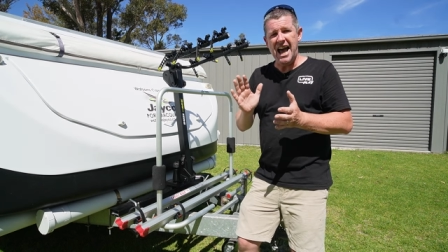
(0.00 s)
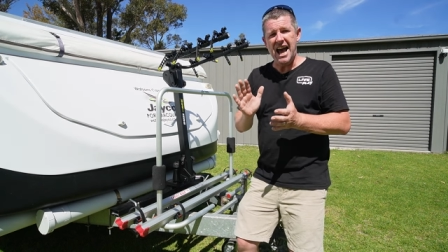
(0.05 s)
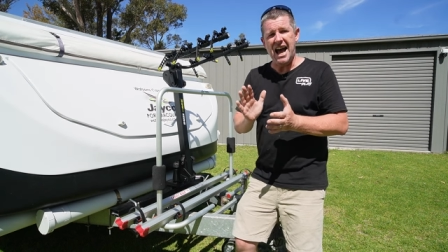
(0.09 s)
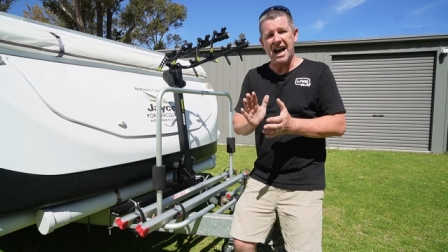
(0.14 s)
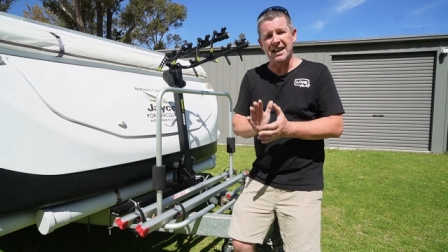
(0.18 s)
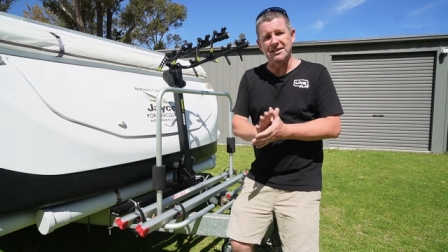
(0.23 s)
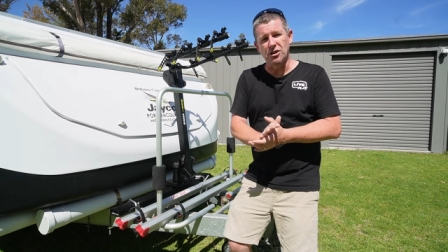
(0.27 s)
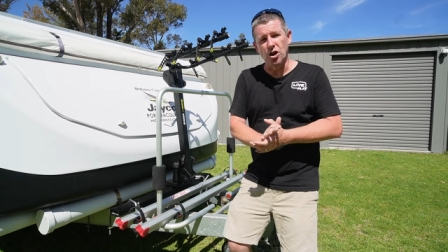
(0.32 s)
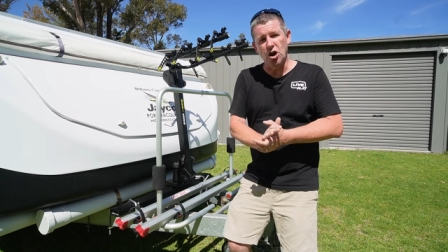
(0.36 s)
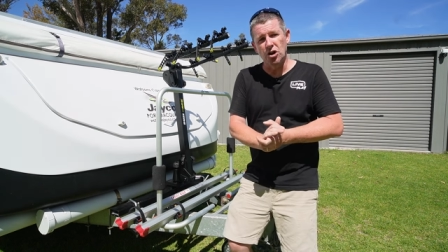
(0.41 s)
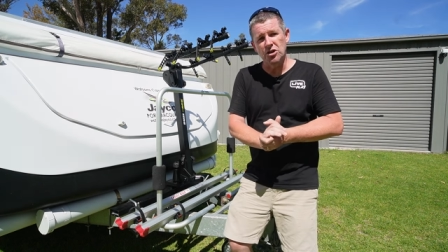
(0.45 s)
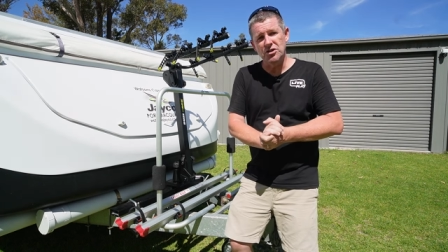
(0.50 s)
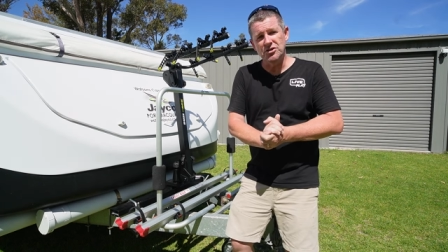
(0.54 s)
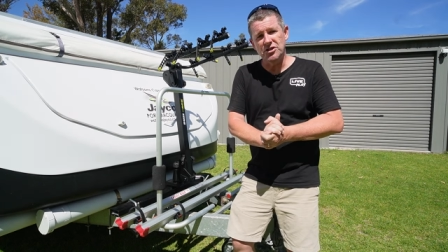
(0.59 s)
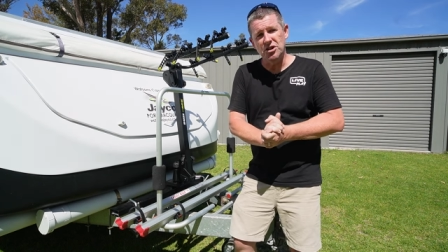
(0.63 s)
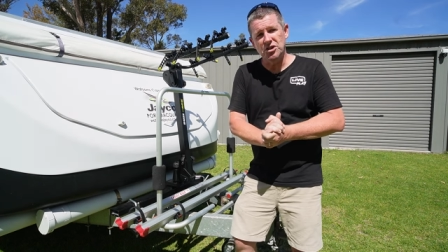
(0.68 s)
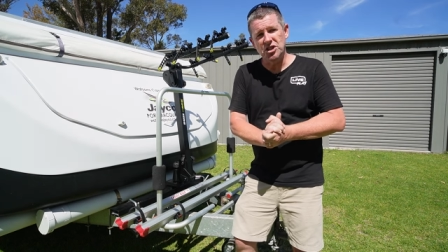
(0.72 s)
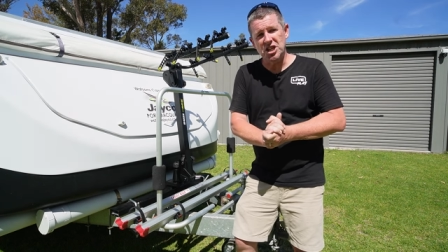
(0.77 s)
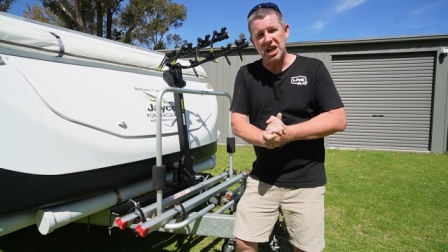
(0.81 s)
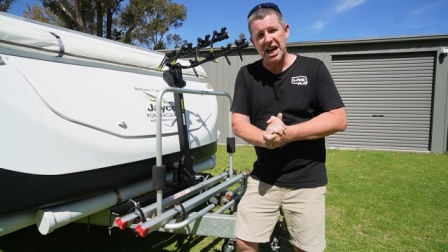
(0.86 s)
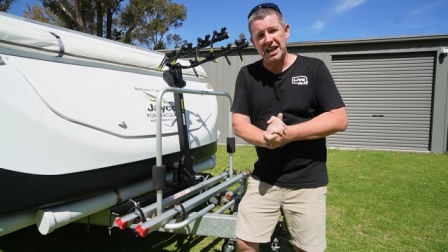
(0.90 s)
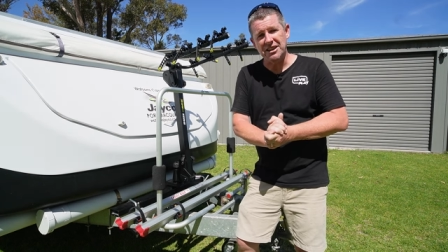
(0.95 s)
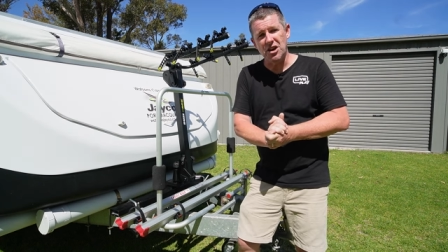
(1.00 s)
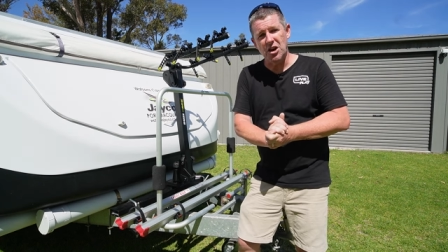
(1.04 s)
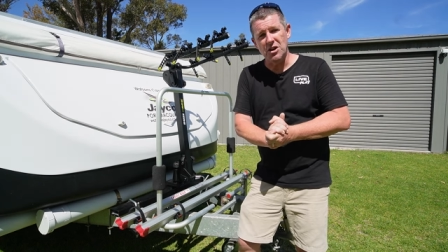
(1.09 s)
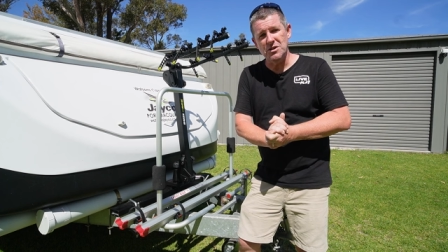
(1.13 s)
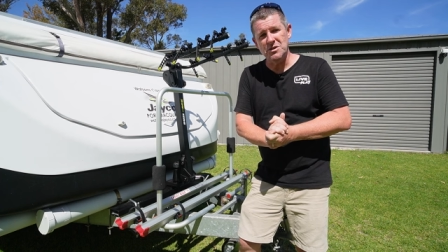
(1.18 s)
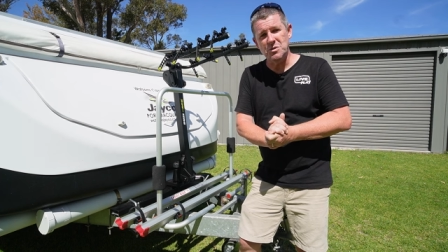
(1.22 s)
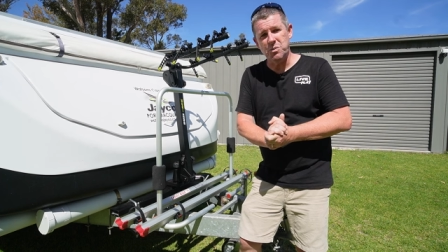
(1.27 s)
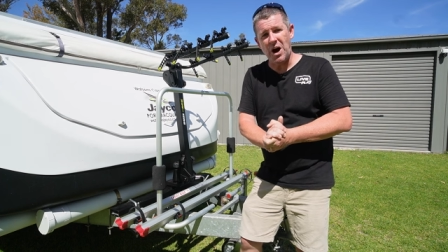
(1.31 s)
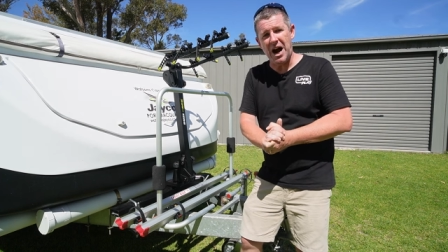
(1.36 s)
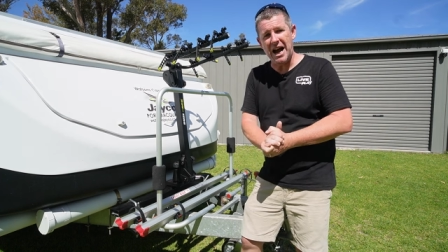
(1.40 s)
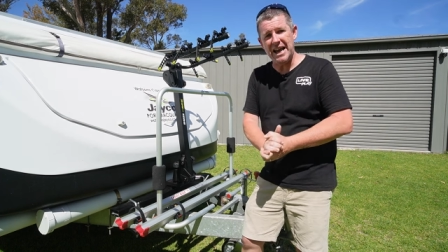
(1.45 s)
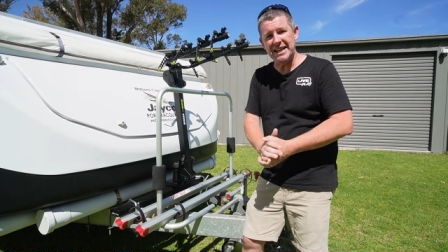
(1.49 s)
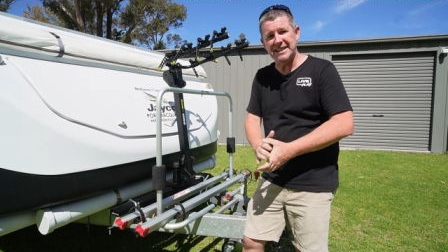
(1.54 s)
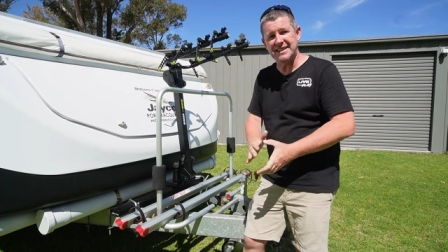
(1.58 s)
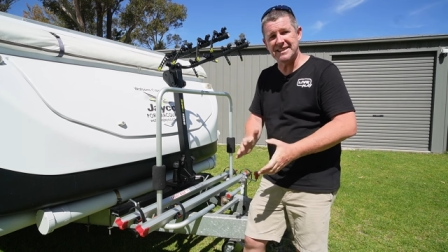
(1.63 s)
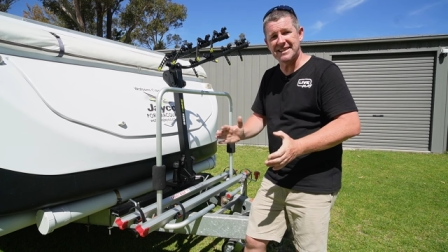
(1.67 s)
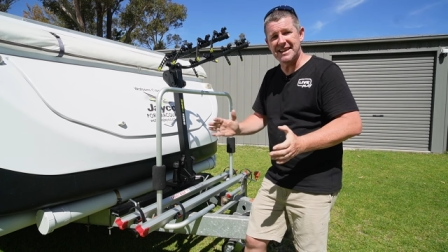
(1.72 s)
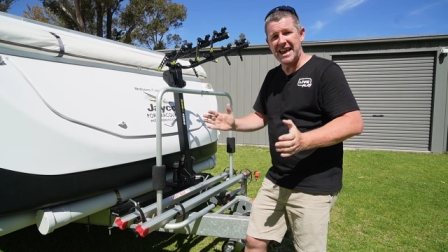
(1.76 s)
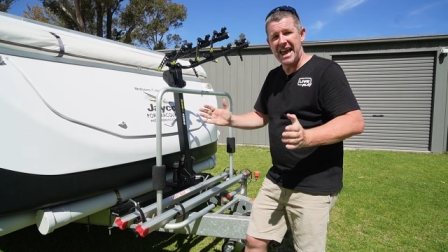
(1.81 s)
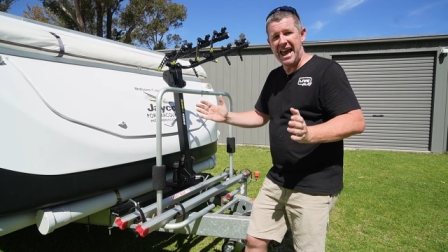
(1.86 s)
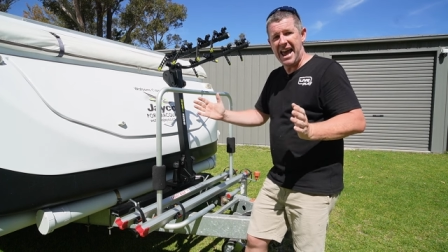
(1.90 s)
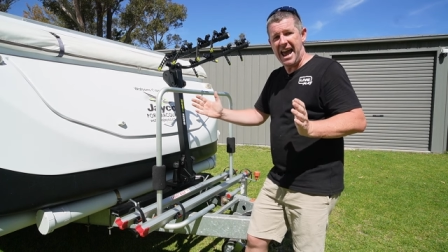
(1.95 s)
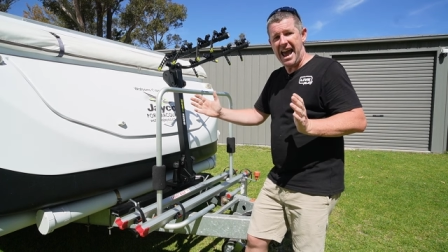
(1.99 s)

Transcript: as long as you check those weights